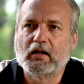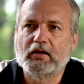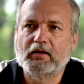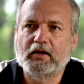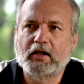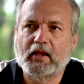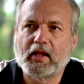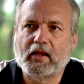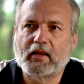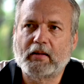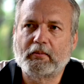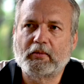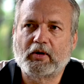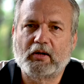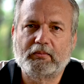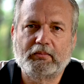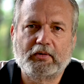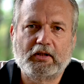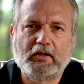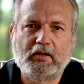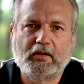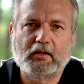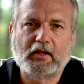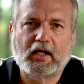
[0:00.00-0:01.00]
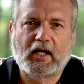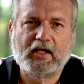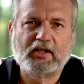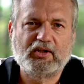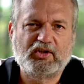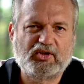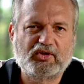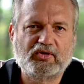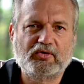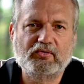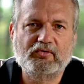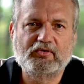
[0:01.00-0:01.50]
You know, they might be
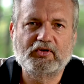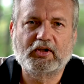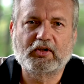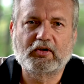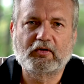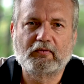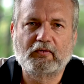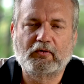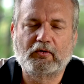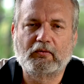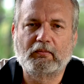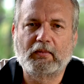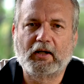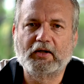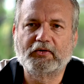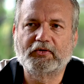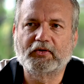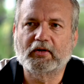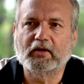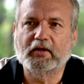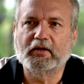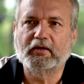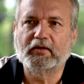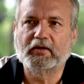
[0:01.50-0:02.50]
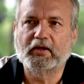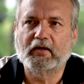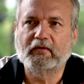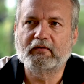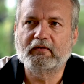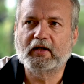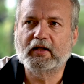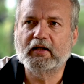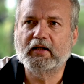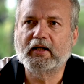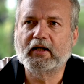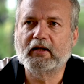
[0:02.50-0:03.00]
H.264 basically, you know,
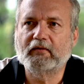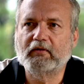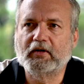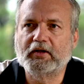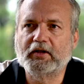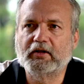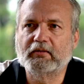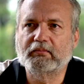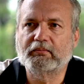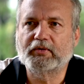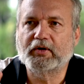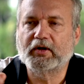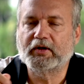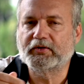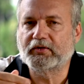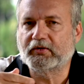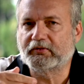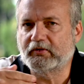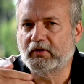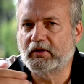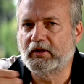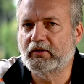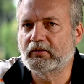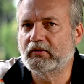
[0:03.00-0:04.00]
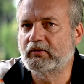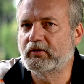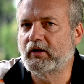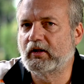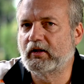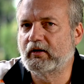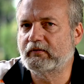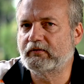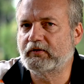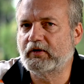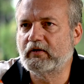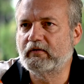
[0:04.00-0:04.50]
fairly heavily compressed, a really good
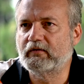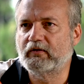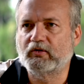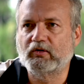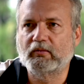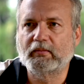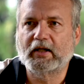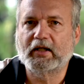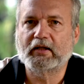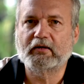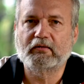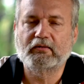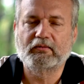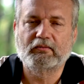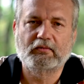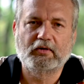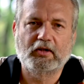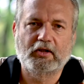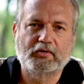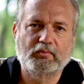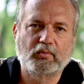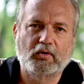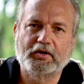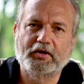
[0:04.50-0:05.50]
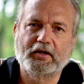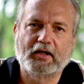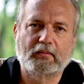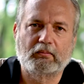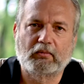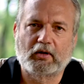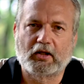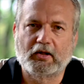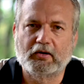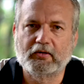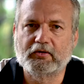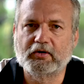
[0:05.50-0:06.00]
delivery format. You know, it's what you
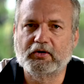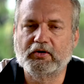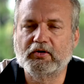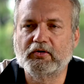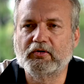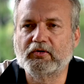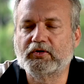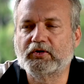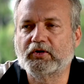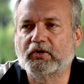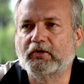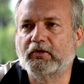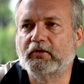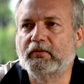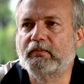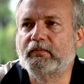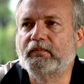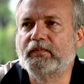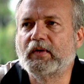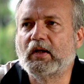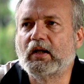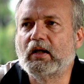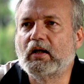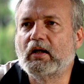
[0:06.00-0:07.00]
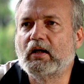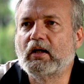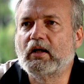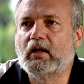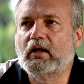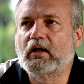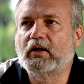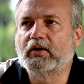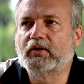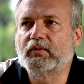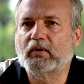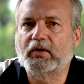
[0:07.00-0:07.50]
upload to YouTube,
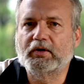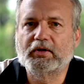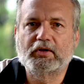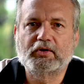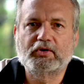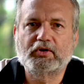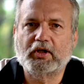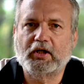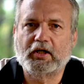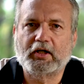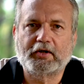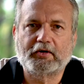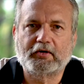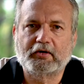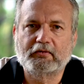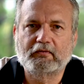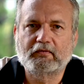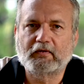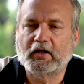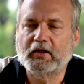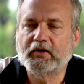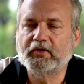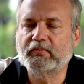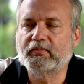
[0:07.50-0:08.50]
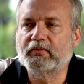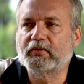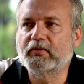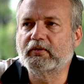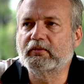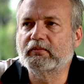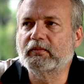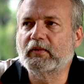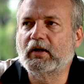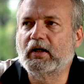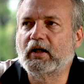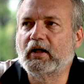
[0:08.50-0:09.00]
it's what you share on Facebook,
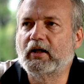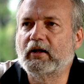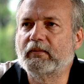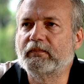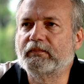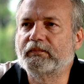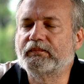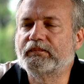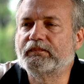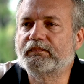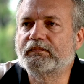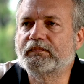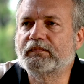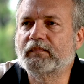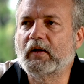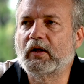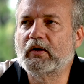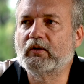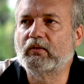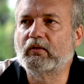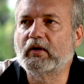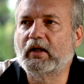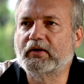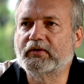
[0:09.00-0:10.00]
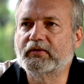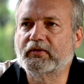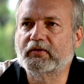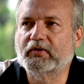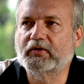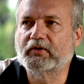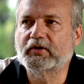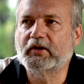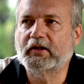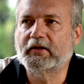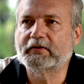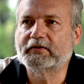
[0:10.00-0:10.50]
and all that sort
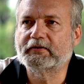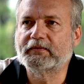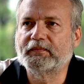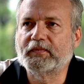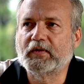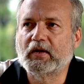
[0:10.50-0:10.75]
of stuff.